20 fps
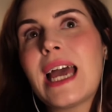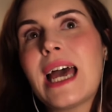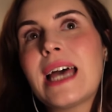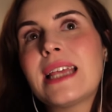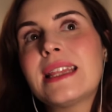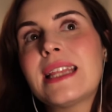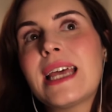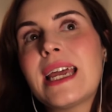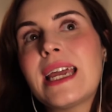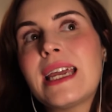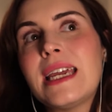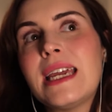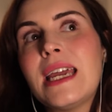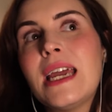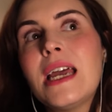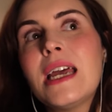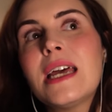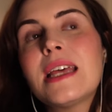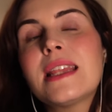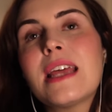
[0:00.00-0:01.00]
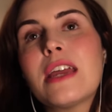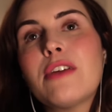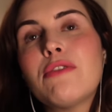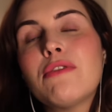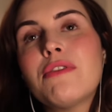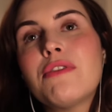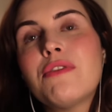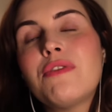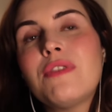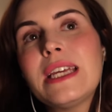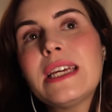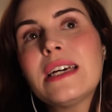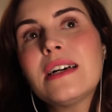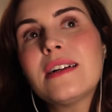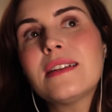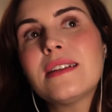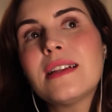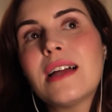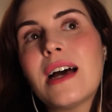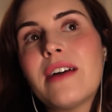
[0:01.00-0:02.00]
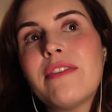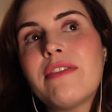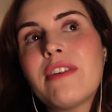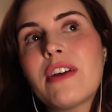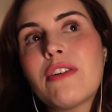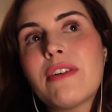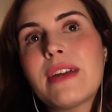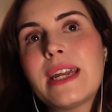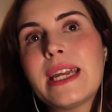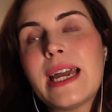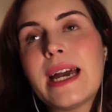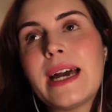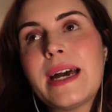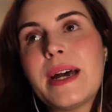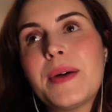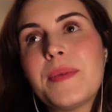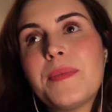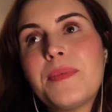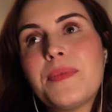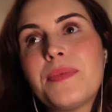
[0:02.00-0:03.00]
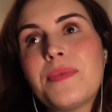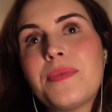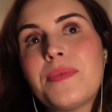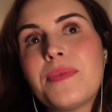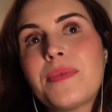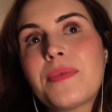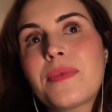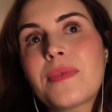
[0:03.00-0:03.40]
and they they reveal a very um,